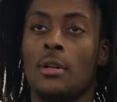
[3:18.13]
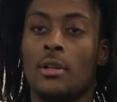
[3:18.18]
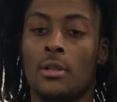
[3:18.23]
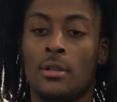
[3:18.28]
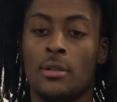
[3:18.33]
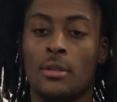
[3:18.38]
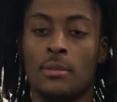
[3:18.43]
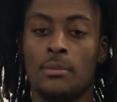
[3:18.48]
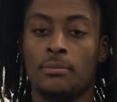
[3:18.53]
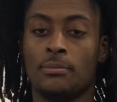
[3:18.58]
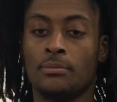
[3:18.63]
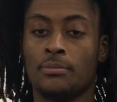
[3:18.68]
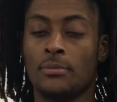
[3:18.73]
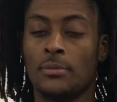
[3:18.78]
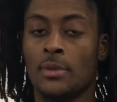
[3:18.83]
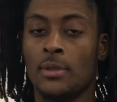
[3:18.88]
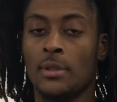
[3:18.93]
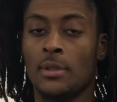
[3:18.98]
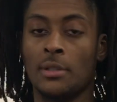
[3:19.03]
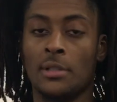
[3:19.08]
Um,
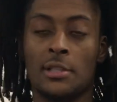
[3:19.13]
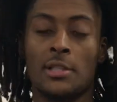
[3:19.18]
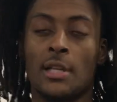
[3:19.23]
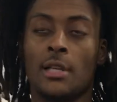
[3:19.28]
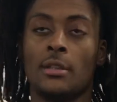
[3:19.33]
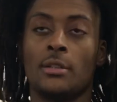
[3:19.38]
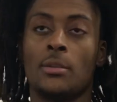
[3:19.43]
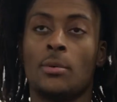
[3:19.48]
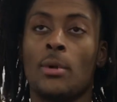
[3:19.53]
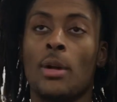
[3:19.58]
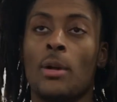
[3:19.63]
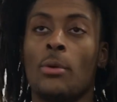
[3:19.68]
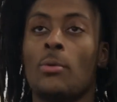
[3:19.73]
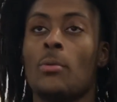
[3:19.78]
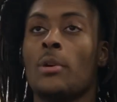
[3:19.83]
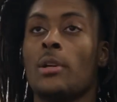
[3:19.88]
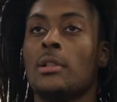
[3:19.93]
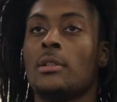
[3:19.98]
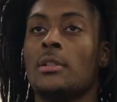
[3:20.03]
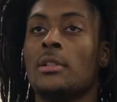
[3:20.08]
this ain't the way we
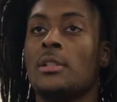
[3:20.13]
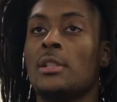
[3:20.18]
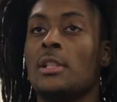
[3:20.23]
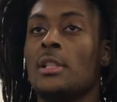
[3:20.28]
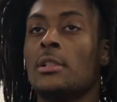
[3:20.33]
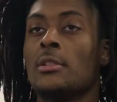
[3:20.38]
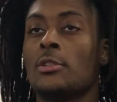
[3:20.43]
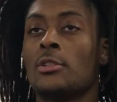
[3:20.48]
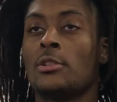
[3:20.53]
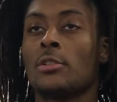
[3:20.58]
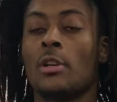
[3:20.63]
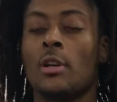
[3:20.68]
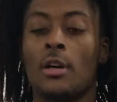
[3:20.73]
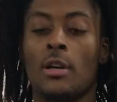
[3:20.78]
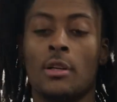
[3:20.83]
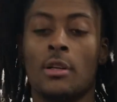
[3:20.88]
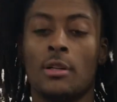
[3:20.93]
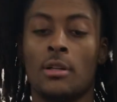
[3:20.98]
wanted the season to start.